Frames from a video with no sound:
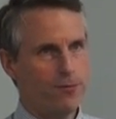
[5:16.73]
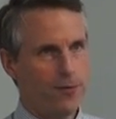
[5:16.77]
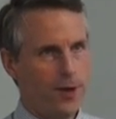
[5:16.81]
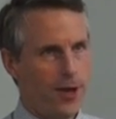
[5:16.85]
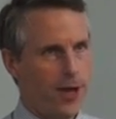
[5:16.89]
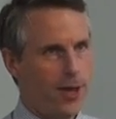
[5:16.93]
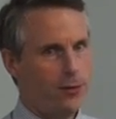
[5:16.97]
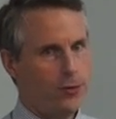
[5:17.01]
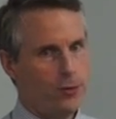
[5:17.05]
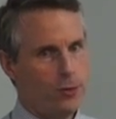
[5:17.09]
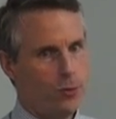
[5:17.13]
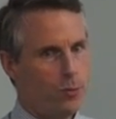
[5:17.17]

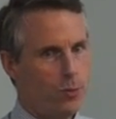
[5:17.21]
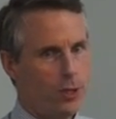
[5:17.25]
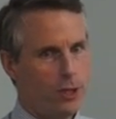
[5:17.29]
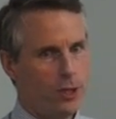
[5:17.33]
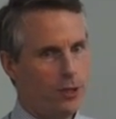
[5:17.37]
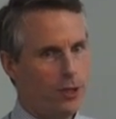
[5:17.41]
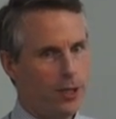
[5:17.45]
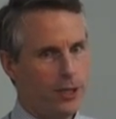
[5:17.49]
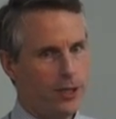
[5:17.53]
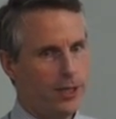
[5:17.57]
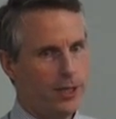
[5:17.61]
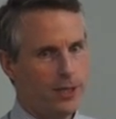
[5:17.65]
value
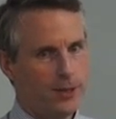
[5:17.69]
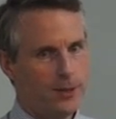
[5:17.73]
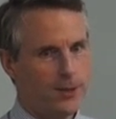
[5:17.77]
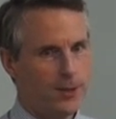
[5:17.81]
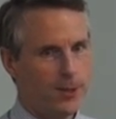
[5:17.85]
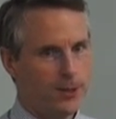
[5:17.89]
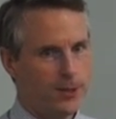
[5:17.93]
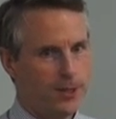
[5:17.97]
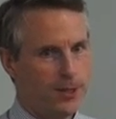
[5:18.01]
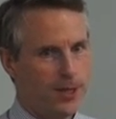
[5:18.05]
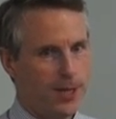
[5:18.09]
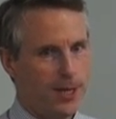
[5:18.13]
meal I get
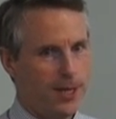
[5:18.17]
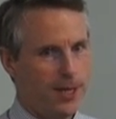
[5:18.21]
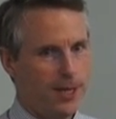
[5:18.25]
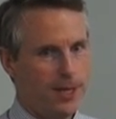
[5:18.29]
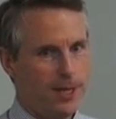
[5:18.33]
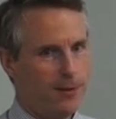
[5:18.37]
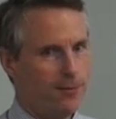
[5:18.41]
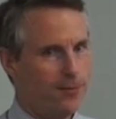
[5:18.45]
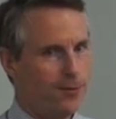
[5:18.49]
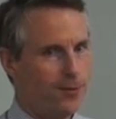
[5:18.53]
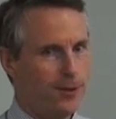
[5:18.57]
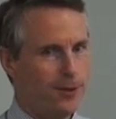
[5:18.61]

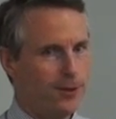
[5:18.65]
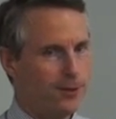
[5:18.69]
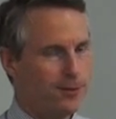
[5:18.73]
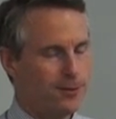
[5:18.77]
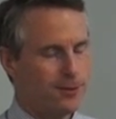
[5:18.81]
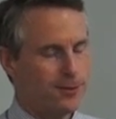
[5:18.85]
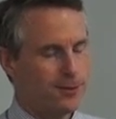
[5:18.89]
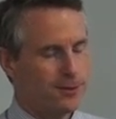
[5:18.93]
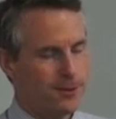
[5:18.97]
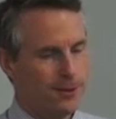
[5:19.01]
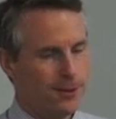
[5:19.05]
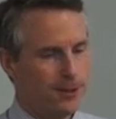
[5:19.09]
today, if
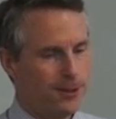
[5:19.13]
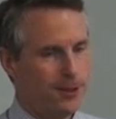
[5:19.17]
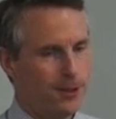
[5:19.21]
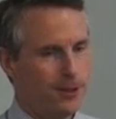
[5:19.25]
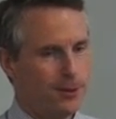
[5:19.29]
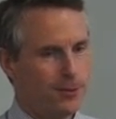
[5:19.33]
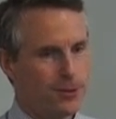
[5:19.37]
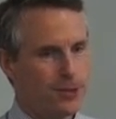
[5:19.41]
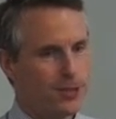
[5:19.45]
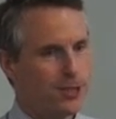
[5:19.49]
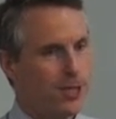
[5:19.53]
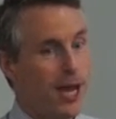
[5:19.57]
there's, you
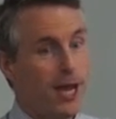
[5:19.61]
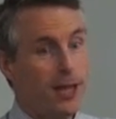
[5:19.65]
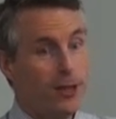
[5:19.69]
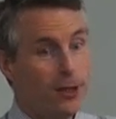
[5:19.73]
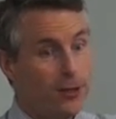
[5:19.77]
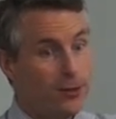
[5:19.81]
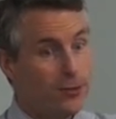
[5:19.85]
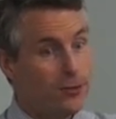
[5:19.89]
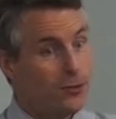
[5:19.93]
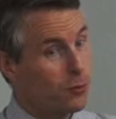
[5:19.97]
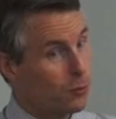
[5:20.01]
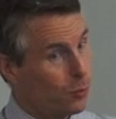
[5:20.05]
know,
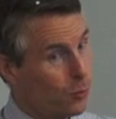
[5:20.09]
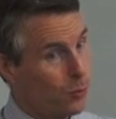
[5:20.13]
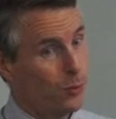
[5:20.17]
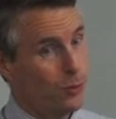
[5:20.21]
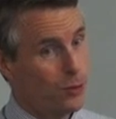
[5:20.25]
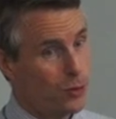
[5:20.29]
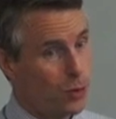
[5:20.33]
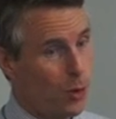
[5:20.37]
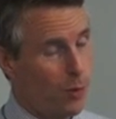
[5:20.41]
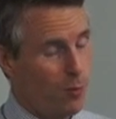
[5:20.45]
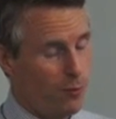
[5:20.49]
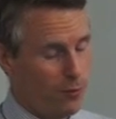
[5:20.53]
salads,
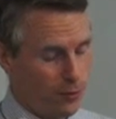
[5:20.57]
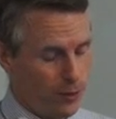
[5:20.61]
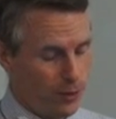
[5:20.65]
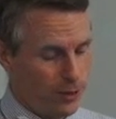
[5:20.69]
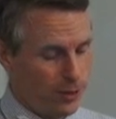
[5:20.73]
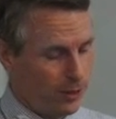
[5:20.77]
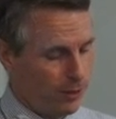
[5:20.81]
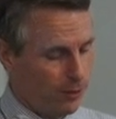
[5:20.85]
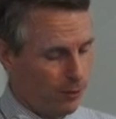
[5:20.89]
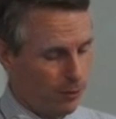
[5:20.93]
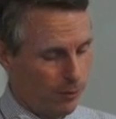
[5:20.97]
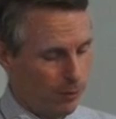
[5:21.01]
which
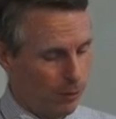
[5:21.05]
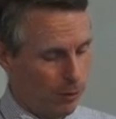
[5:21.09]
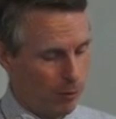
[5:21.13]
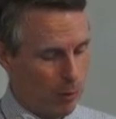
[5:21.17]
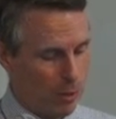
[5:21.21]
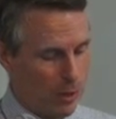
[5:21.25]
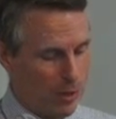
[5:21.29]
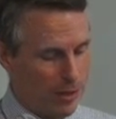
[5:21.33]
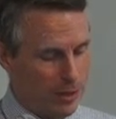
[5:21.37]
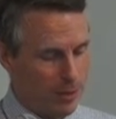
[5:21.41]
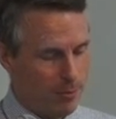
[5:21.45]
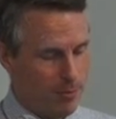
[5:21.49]
hopefully are,
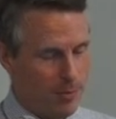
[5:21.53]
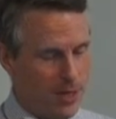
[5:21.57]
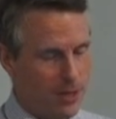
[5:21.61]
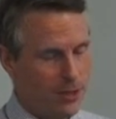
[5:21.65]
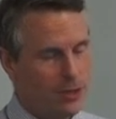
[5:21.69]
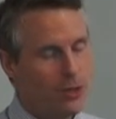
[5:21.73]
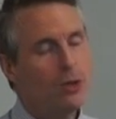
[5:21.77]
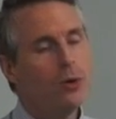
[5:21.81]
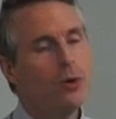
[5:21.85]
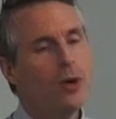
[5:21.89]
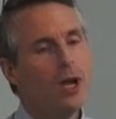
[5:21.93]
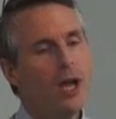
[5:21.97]
are on the
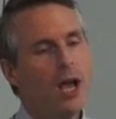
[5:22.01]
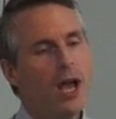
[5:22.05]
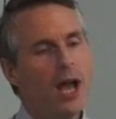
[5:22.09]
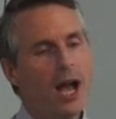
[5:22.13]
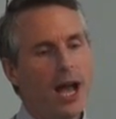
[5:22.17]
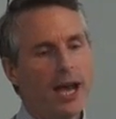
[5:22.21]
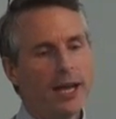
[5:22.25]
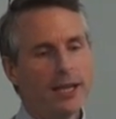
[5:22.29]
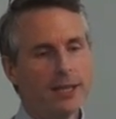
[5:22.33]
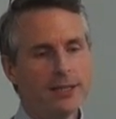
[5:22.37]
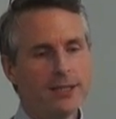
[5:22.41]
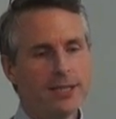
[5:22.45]
menu,
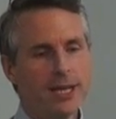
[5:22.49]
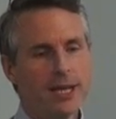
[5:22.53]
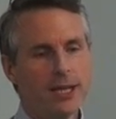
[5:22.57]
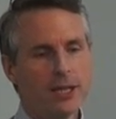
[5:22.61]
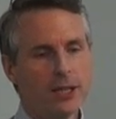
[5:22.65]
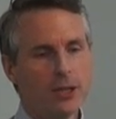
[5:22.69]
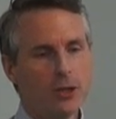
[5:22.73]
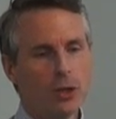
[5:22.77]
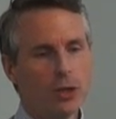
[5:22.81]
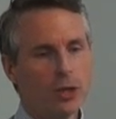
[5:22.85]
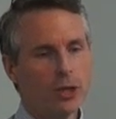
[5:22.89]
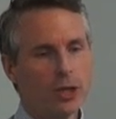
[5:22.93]
I can
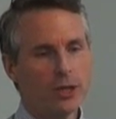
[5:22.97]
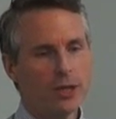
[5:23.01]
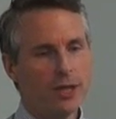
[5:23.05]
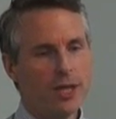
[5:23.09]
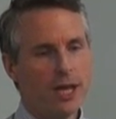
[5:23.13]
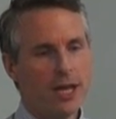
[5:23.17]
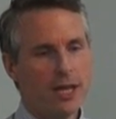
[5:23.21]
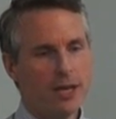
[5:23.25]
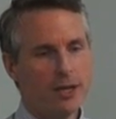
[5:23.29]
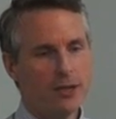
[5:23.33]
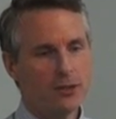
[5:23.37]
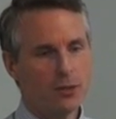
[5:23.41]
take a look at
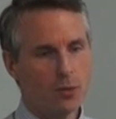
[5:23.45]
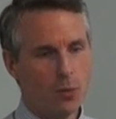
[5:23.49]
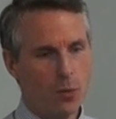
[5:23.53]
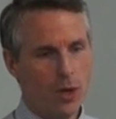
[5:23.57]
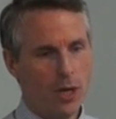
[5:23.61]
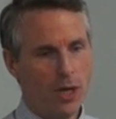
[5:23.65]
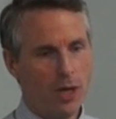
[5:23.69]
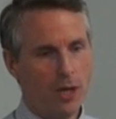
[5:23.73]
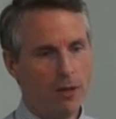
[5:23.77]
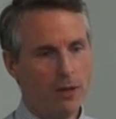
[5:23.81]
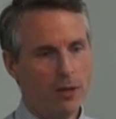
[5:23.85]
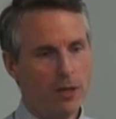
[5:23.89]
that as
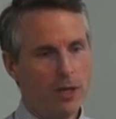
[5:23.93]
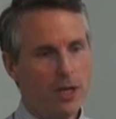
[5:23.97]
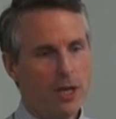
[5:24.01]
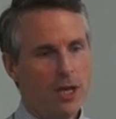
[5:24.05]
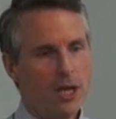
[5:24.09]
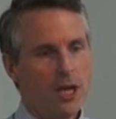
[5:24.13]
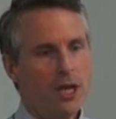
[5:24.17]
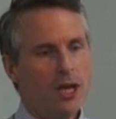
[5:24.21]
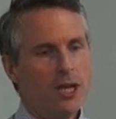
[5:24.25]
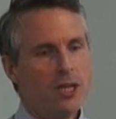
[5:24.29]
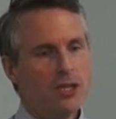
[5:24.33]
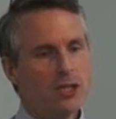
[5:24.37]
well.
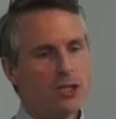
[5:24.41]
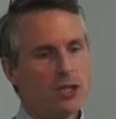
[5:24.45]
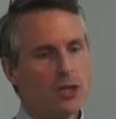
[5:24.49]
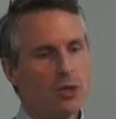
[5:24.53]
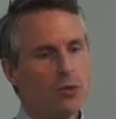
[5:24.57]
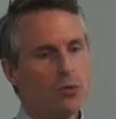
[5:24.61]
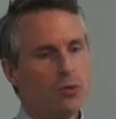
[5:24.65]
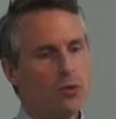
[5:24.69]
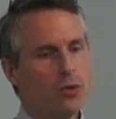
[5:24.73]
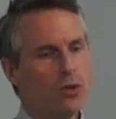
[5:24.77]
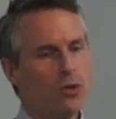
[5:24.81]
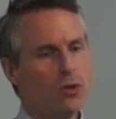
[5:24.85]

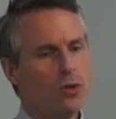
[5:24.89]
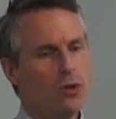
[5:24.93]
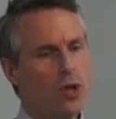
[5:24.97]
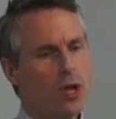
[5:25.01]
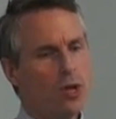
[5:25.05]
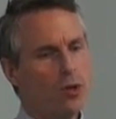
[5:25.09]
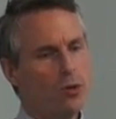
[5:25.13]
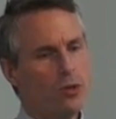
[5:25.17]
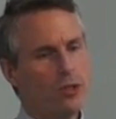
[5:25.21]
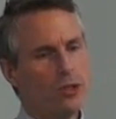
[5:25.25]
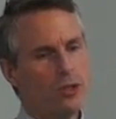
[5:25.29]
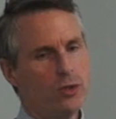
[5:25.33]
So
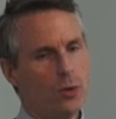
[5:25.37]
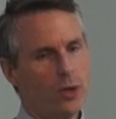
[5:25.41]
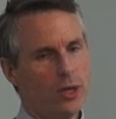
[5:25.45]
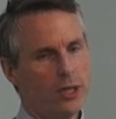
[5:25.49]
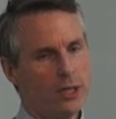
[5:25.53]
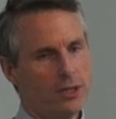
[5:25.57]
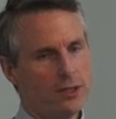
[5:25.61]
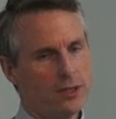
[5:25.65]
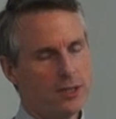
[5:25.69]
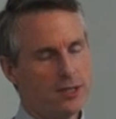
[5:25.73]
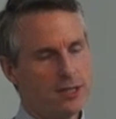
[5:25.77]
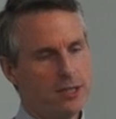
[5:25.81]
not only do
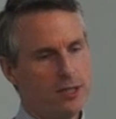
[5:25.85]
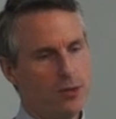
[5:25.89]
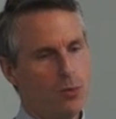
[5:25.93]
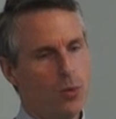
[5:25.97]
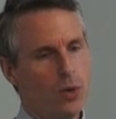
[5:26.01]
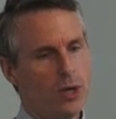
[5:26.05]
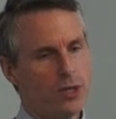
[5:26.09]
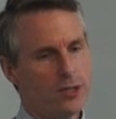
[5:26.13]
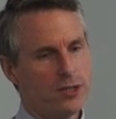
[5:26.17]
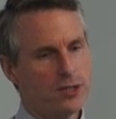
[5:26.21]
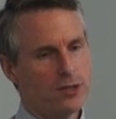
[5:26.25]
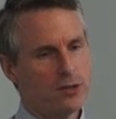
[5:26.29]
I get to see
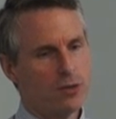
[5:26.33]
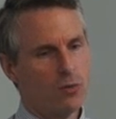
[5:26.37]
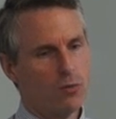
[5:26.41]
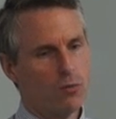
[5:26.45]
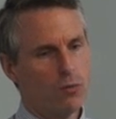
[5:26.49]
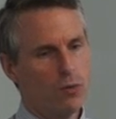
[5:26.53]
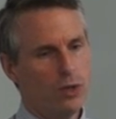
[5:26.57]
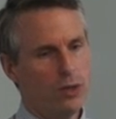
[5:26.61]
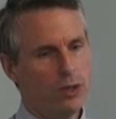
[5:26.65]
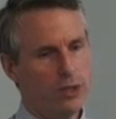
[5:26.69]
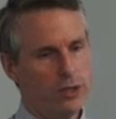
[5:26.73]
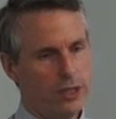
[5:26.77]
what's
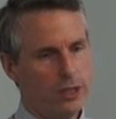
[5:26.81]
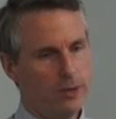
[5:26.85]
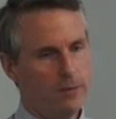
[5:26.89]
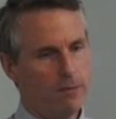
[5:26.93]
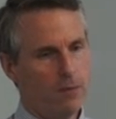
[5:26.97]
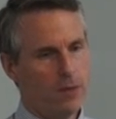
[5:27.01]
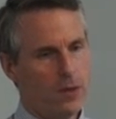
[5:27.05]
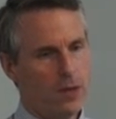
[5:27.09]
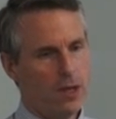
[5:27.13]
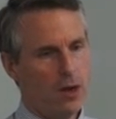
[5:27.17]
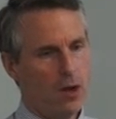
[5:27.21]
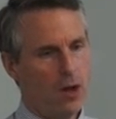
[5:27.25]
really
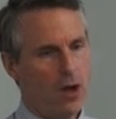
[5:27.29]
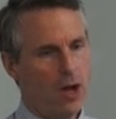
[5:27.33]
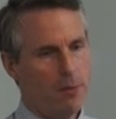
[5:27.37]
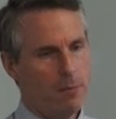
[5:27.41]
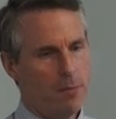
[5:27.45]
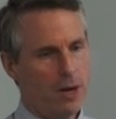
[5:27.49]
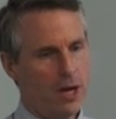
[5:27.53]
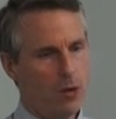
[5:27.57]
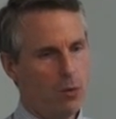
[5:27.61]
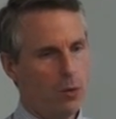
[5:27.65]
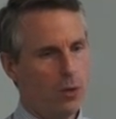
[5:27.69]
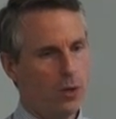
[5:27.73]

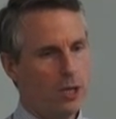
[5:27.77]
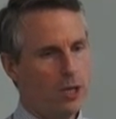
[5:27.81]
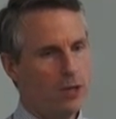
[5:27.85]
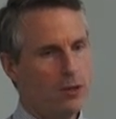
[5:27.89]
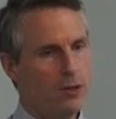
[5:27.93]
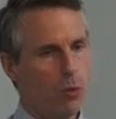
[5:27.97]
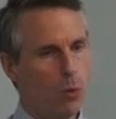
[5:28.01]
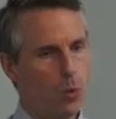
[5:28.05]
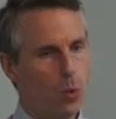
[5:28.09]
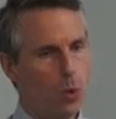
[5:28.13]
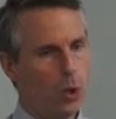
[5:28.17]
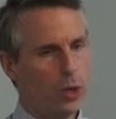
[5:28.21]
on my,
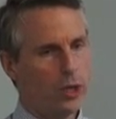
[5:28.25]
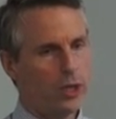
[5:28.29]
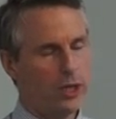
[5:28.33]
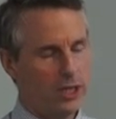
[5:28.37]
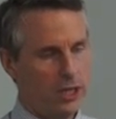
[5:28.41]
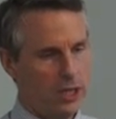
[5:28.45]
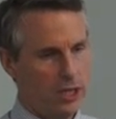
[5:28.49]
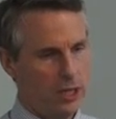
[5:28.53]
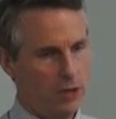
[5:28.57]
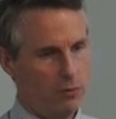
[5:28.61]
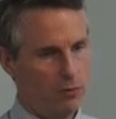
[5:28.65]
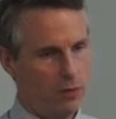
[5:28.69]
in the work
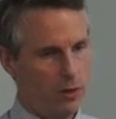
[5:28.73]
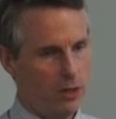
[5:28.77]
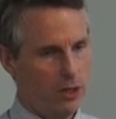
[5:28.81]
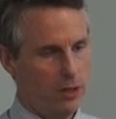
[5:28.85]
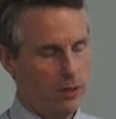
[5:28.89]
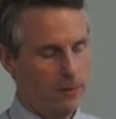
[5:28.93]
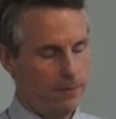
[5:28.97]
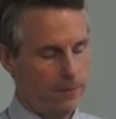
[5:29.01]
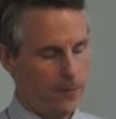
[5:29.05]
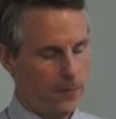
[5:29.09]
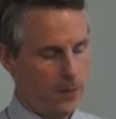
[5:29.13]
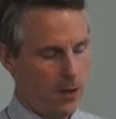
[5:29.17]

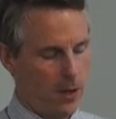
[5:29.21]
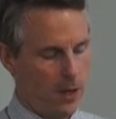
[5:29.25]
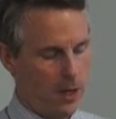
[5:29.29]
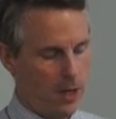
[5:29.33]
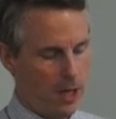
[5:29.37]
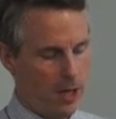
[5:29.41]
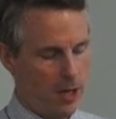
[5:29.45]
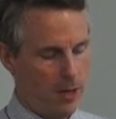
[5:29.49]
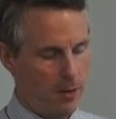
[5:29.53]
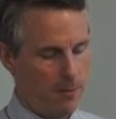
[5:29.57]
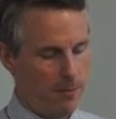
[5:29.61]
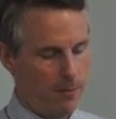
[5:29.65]
area,
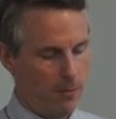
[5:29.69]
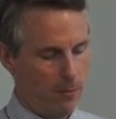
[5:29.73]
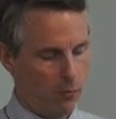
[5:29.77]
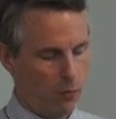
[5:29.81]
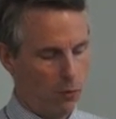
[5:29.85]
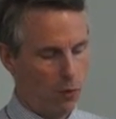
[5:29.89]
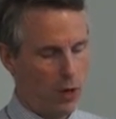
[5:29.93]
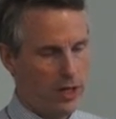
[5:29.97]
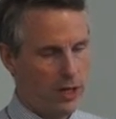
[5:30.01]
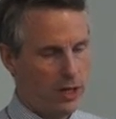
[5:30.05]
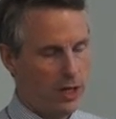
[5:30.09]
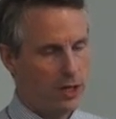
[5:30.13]
um,
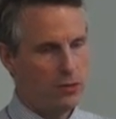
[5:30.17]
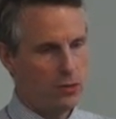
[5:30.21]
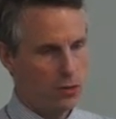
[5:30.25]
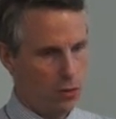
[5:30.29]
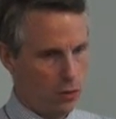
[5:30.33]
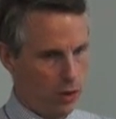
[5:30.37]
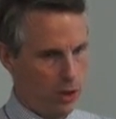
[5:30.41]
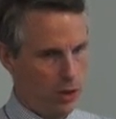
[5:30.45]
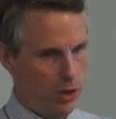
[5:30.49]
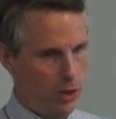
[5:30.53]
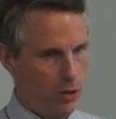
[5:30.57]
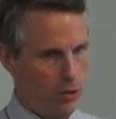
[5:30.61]
right
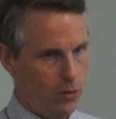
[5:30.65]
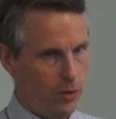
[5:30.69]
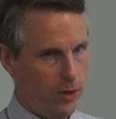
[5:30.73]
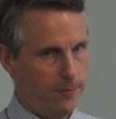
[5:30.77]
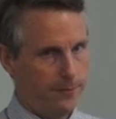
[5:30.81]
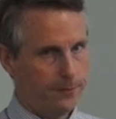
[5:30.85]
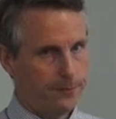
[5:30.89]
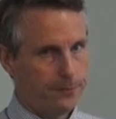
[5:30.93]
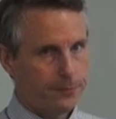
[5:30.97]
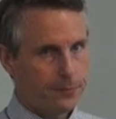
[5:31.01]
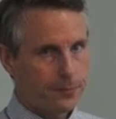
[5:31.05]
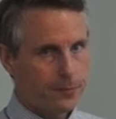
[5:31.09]
under the unit,